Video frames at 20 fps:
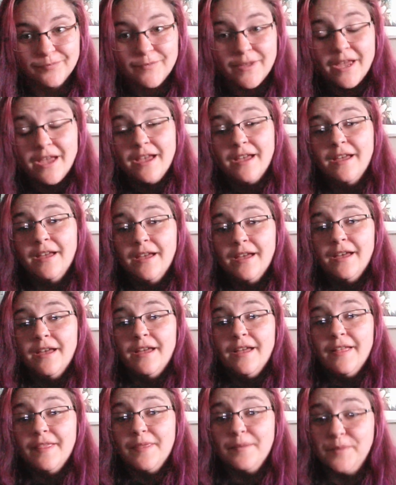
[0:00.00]

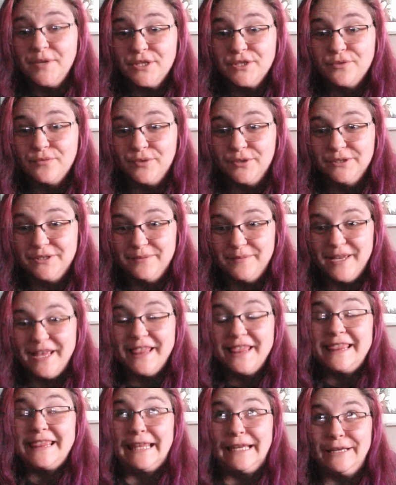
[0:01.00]
It means the world to me.
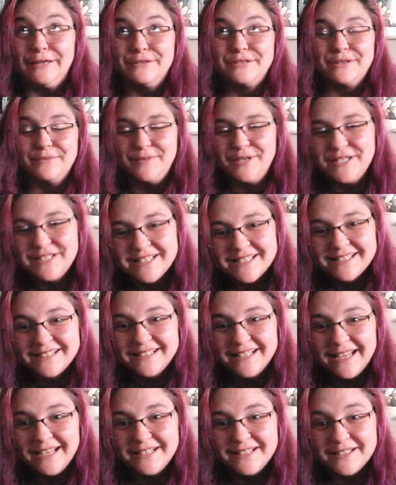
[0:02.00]
Thank you so much.
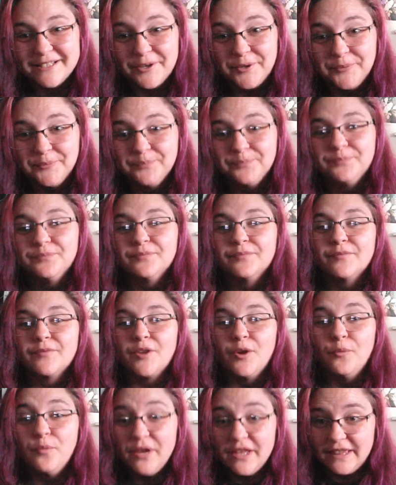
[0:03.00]
So,
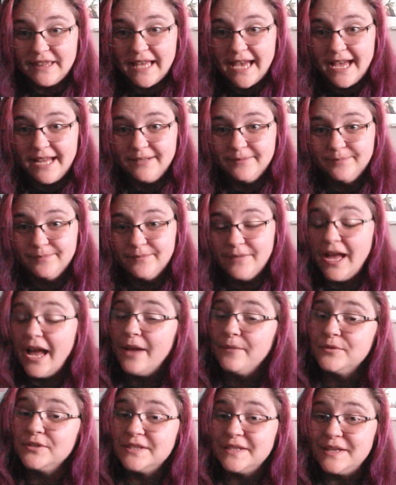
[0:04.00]
with that, I
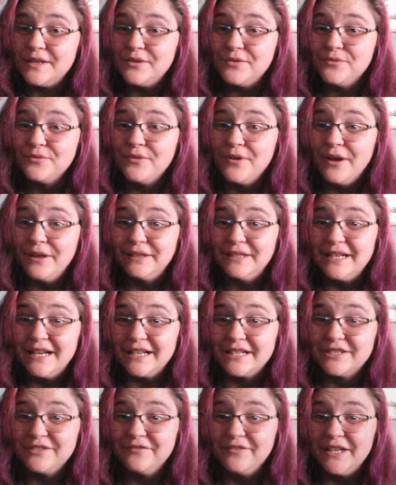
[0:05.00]
will see you on the
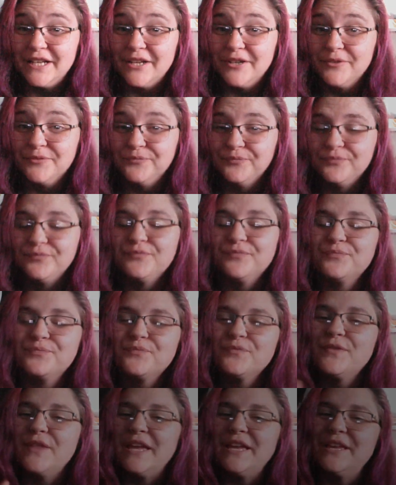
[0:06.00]
next video.
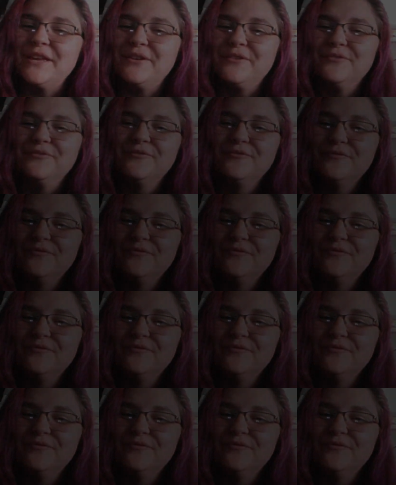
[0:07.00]
Thank you.